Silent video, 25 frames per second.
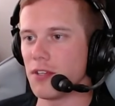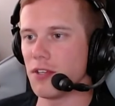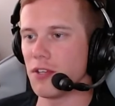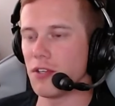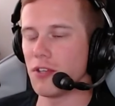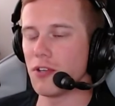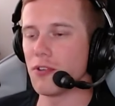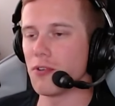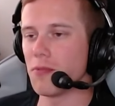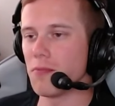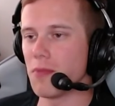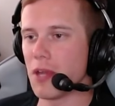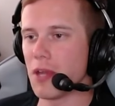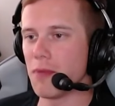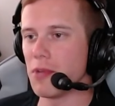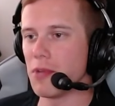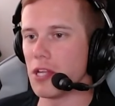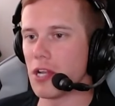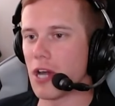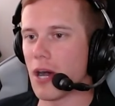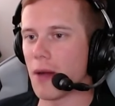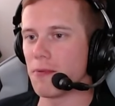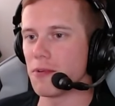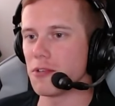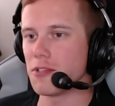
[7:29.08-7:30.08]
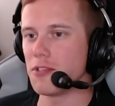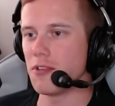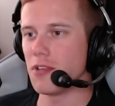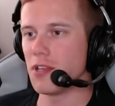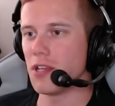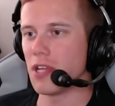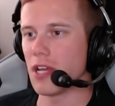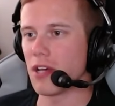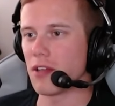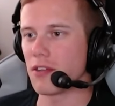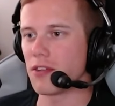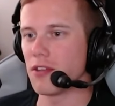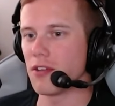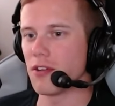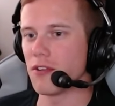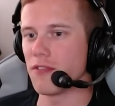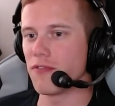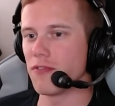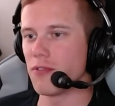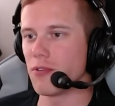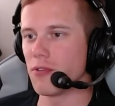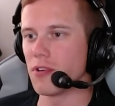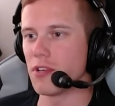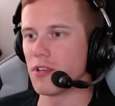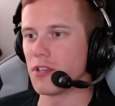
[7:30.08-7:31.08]
there may be an opportunity out there
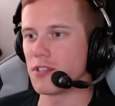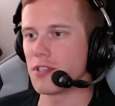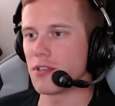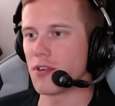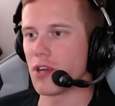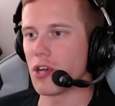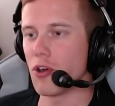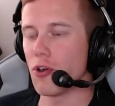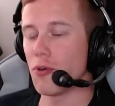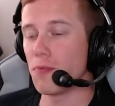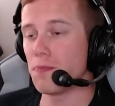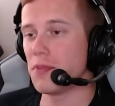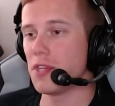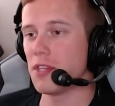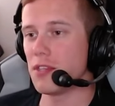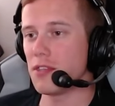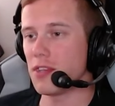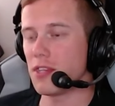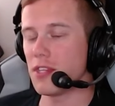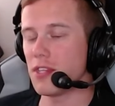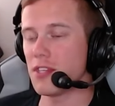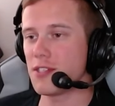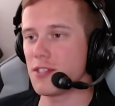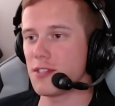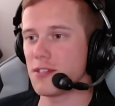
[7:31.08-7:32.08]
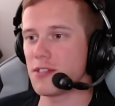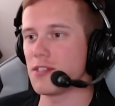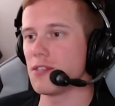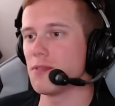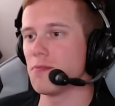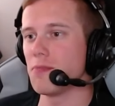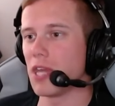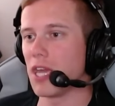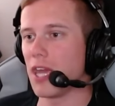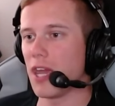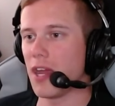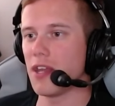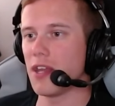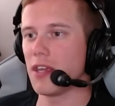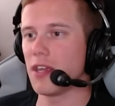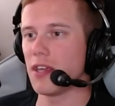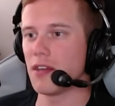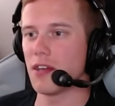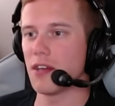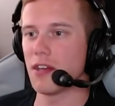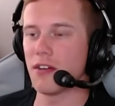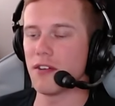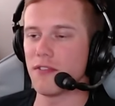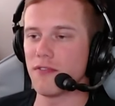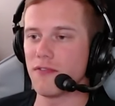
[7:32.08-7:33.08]
for you. So I hope that this is the
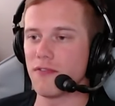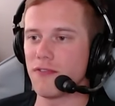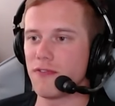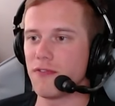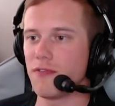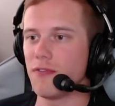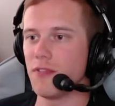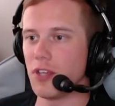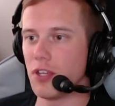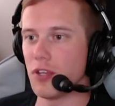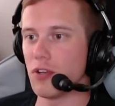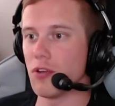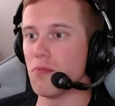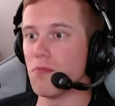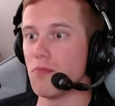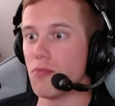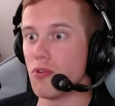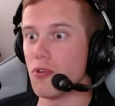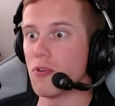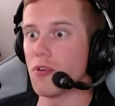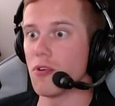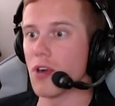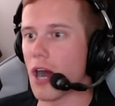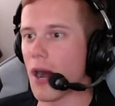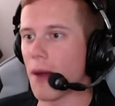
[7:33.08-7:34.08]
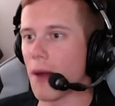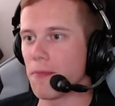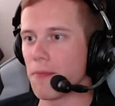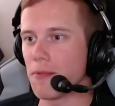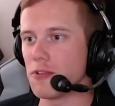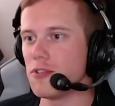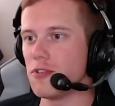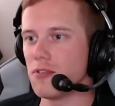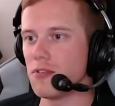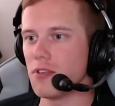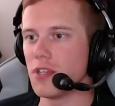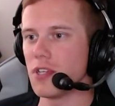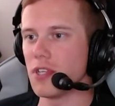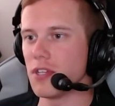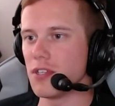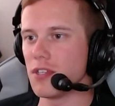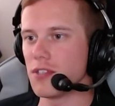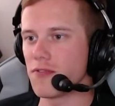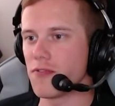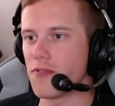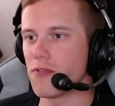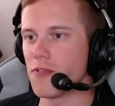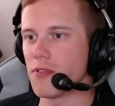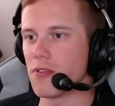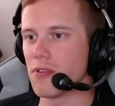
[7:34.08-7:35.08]
beginning of more
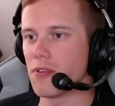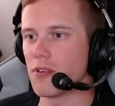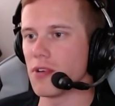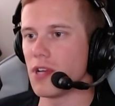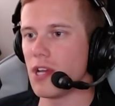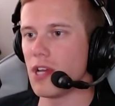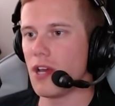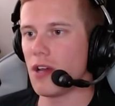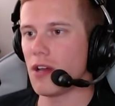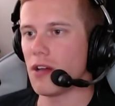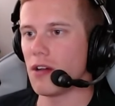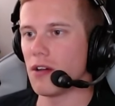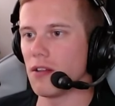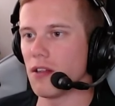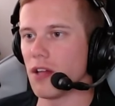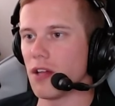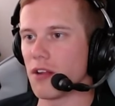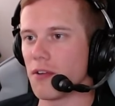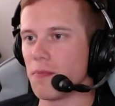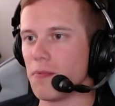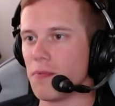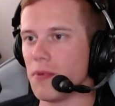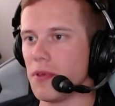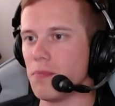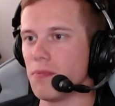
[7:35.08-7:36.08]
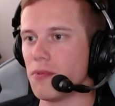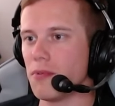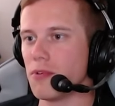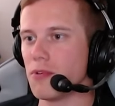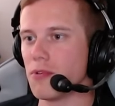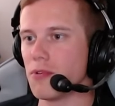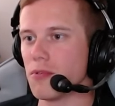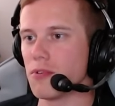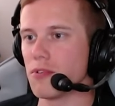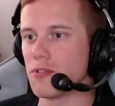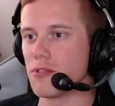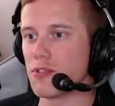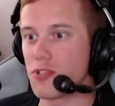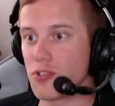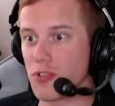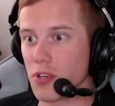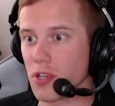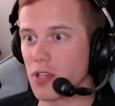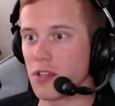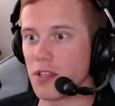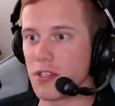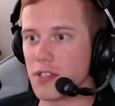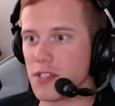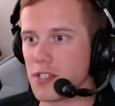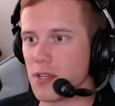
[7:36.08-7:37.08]
opportunities for a lot of people who are
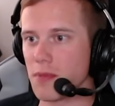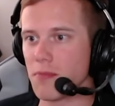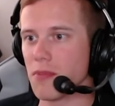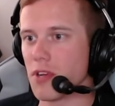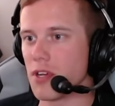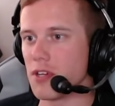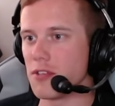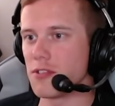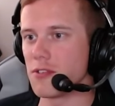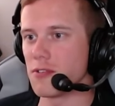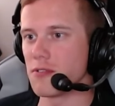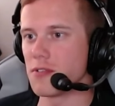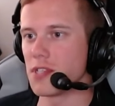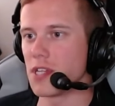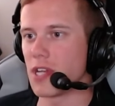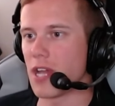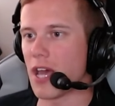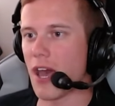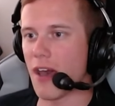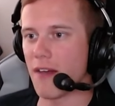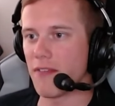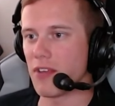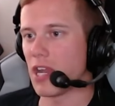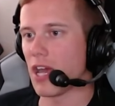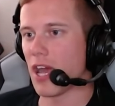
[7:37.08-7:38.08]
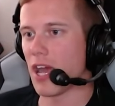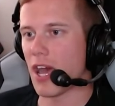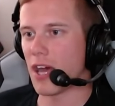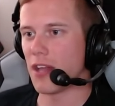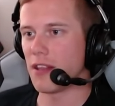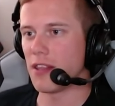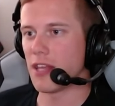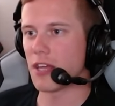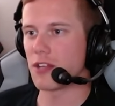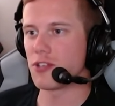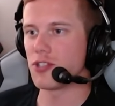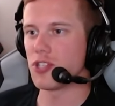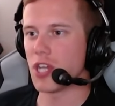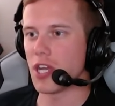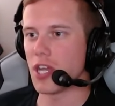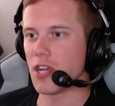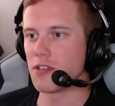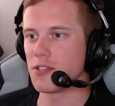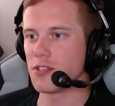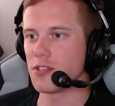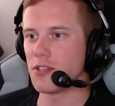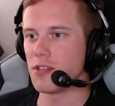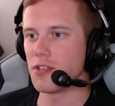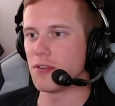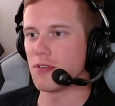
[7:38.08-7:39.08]
strictly sim racers and haven't had that
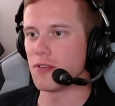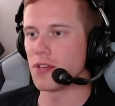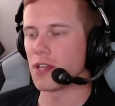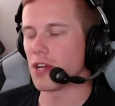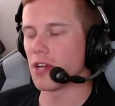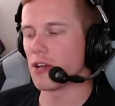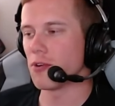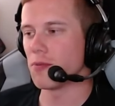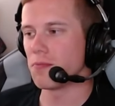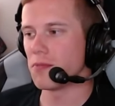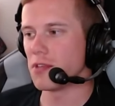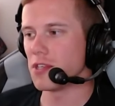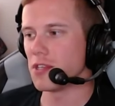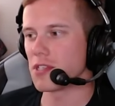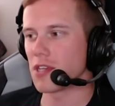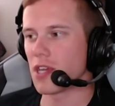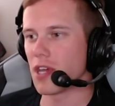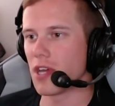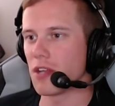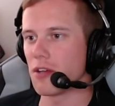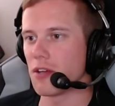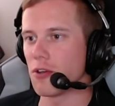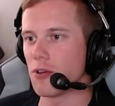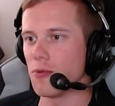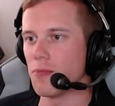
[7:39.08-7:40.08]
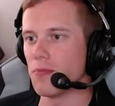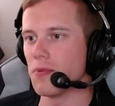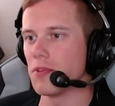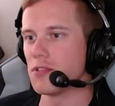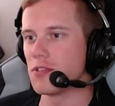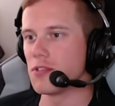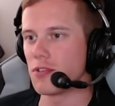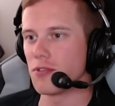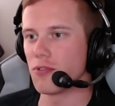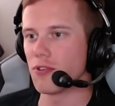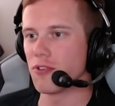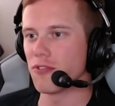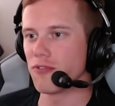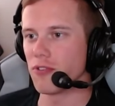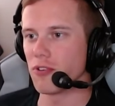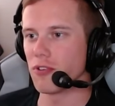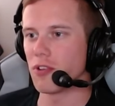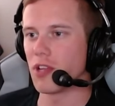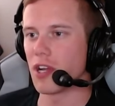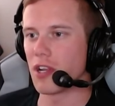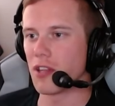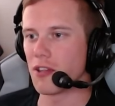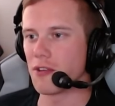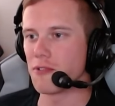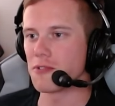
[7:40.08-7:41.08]
chance to do it. I hope this kind of opens the door for a
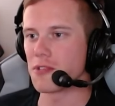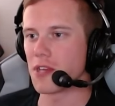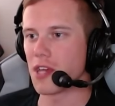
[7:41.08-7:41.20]
lot of those